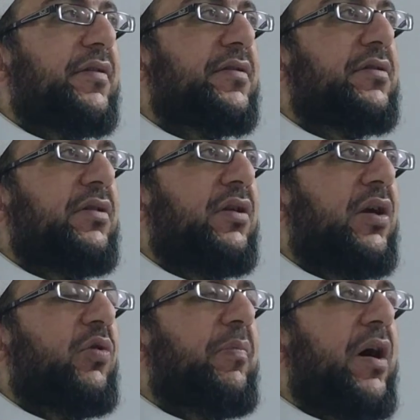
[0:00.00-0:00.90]
They
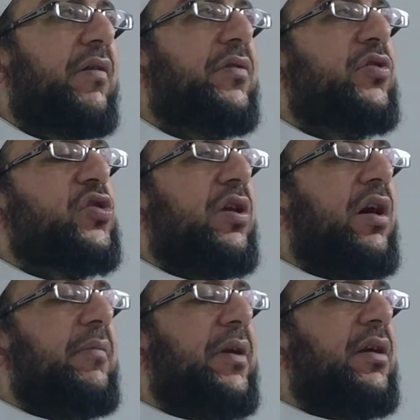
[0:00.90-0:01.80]
were part of the original
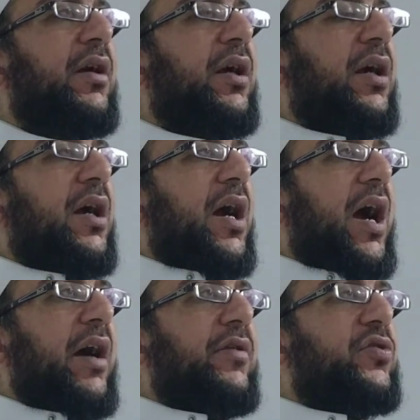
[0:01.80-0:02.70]
army,
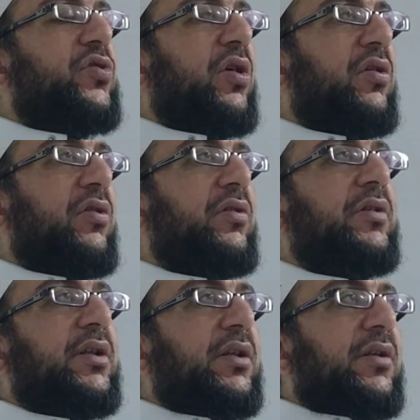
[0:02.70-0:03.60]
and so
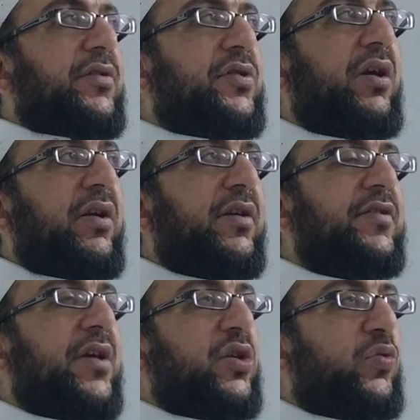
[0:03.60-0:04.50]
Syrians,
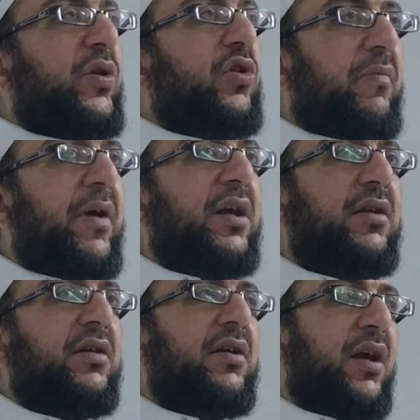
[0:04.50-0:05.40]
that's where the
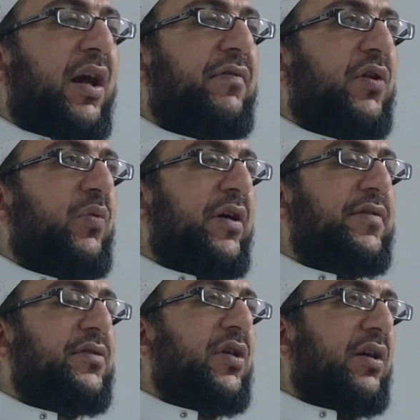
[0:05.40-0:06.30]
Umayyad Khilafah was.
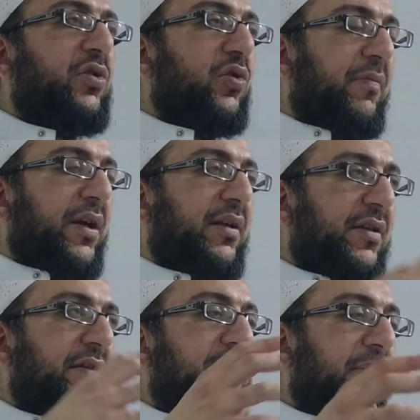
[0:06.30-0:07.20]
You had the Umayyad
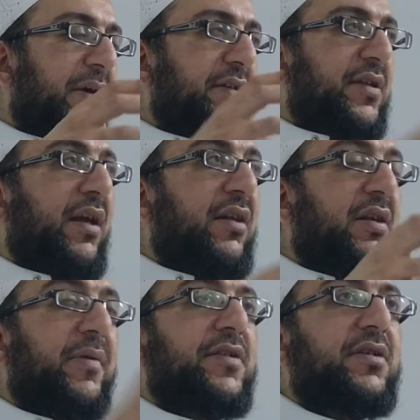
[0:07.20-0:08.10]
dynasty based in
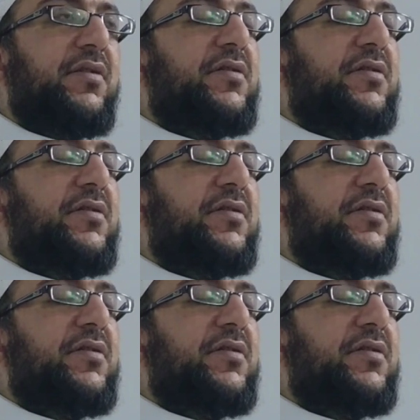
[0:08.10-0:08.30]
Damascus.